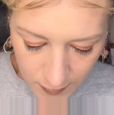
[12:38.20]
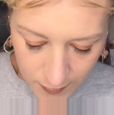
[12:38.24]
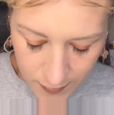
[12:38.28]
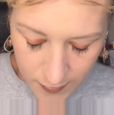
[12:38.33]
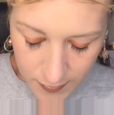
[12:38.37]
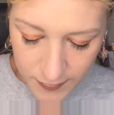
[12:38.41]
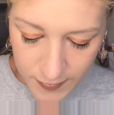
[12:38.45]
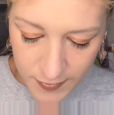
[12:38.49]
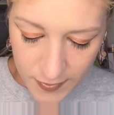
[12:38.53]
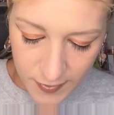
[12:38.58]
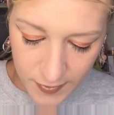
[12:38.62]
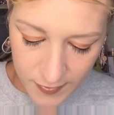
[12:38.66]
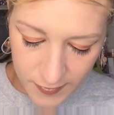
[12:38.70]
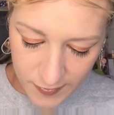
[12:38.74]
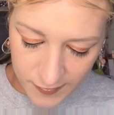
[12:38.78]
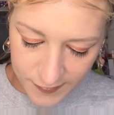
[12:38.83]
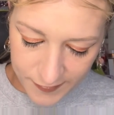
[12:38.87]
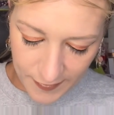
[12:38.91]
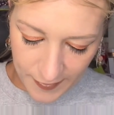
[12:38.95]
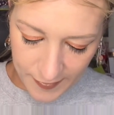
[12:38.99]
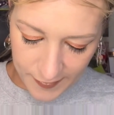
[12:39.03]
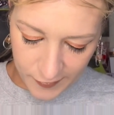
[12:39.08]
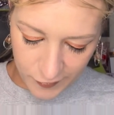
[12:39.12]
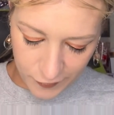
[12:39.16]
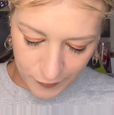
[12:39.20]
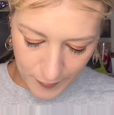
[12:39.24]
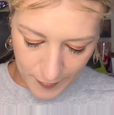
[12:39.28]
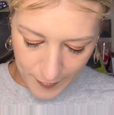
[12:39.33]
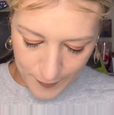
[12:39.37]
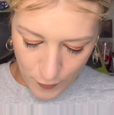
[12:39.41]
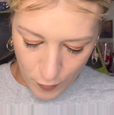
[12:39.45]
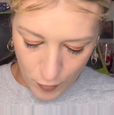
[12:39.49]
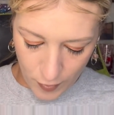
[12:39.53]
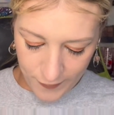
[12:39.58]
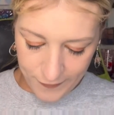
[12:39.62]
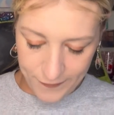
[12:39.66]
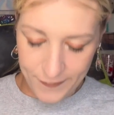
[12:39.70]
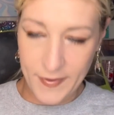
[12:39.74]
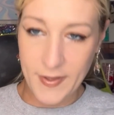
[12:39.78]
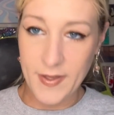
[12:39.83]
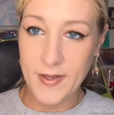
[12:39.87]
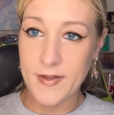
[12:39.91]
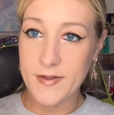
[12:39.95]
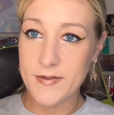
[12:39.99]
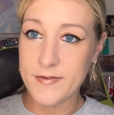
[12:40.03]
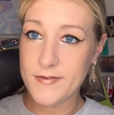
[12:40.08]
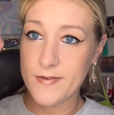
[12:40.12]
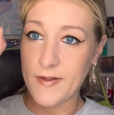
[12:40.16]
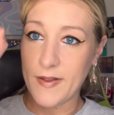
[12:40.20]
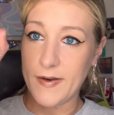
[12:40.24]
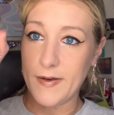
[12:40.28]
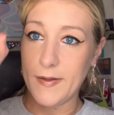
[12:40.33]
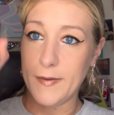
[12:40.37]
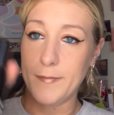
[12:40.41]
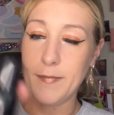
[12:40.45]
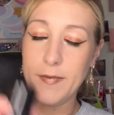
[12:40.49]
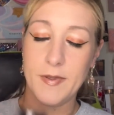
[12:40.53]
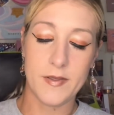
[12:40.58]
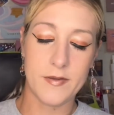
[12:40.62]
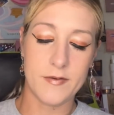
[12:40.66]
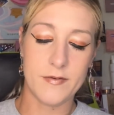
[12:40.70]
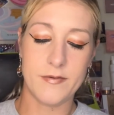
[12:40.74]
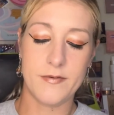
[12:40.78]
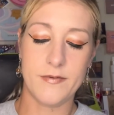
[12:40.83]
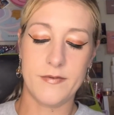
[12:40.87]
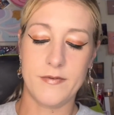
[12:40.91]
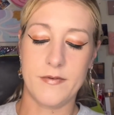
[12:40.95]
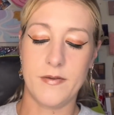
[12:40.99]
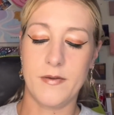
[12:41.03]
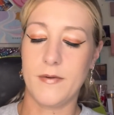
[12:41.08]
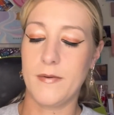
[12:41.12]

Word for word: And then the setting spray, Morphe Setting Mist.